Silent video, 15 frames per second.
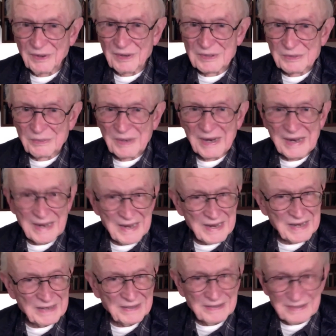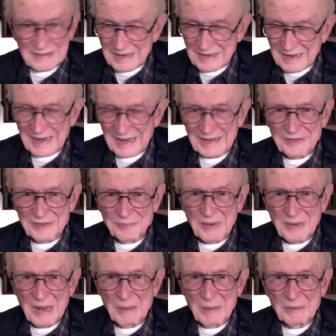the way. He had his
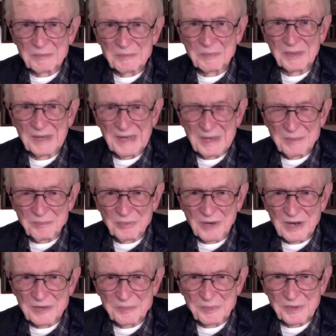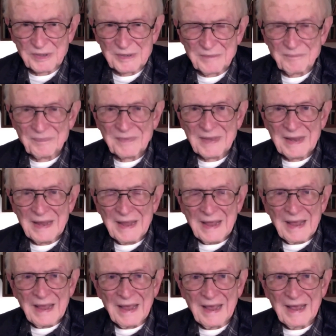problems, but he had prospered.
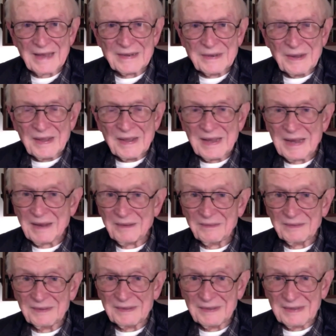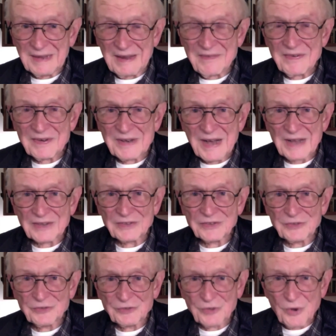And he even got
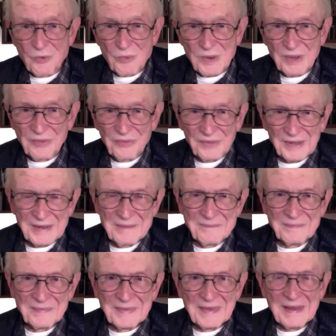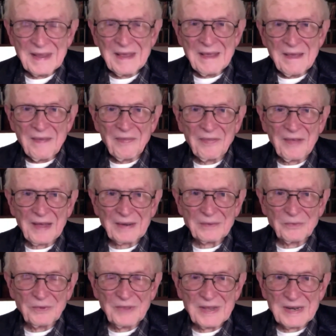so wealthy that
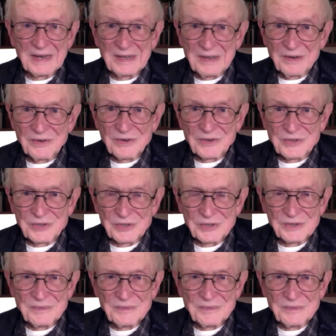within a year or two,